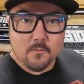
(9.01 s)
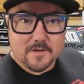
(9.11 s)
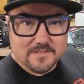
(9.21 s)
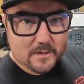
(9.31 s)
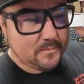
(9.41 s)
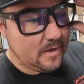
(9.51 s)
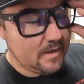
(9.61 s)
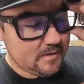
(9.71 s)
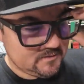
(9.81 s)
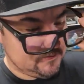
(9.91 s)
What's up,
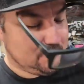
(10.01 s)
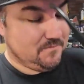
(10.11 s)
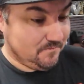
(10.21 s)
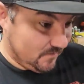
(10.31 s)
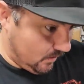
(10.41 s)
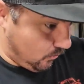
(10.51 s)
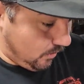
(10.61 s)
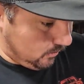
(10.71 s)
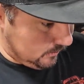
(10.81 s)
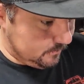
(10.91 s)
guys?
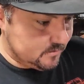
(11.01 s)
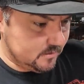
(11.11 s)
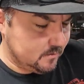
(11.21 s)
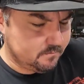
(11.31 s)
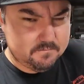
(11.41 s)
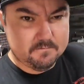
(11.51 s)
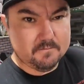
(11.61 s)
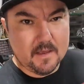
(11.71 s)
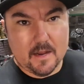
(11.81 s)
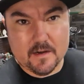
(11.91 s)
Welcome to,
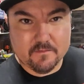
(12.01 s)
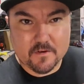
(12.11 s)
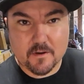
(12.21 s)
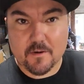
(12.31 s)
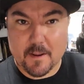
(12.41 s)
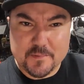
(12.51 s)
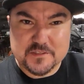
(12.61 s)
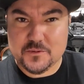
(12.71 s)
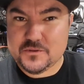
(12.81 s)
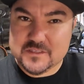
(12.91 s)
I don't even know,
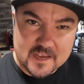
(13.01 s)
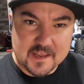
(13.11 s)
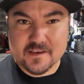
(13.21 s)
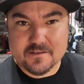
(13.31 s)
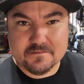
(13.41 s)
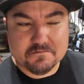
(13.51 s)
episode 10?